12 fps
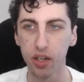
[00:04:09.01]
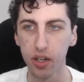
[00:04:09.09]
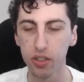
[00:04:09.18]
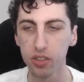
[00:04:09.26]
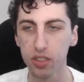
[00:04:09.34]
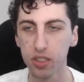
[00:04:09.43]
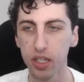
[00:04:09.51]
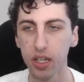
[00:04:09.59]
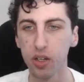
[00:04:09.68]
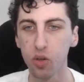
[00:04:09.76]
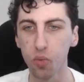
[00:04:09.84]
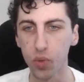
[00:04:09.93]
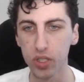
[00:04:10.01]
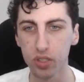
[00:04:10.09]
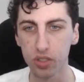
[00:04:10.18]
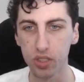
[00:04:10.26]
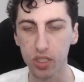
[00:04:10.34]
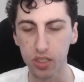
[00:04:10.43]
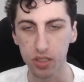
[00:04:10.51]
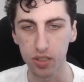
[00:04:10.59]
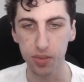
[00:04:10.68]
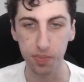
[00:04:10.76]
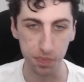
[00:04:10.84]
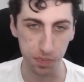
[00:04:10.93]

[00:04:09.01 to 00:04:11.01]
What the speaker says: other Wizard here.